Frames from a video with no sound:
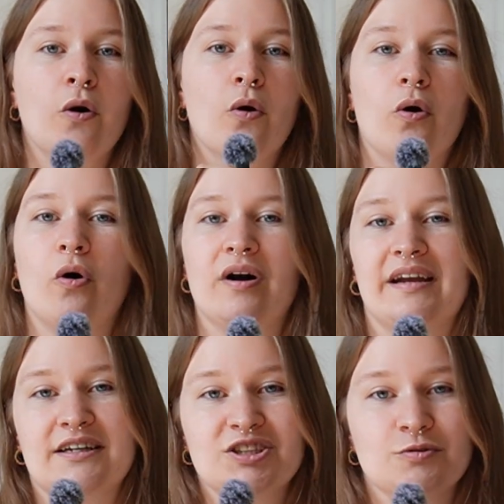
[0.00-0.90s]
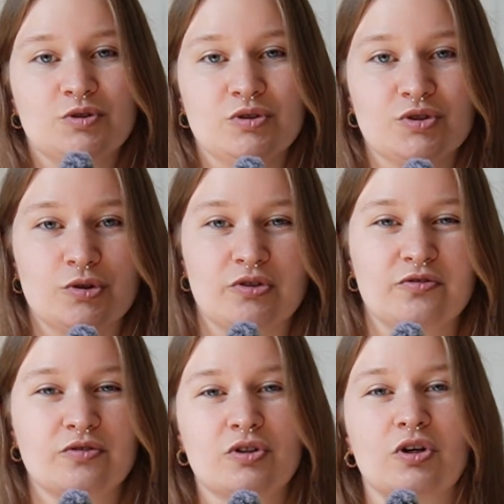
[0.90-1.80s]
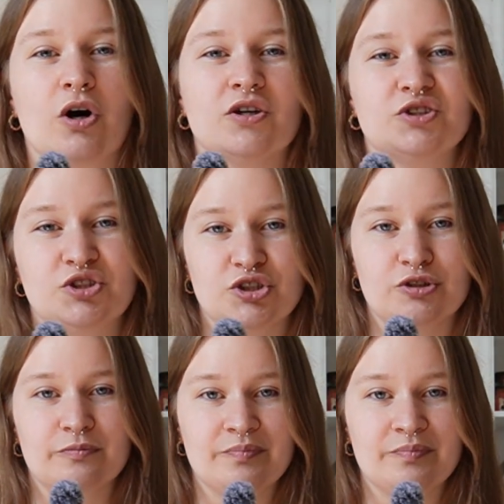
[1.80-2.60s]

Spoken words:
or an actual sort of costume.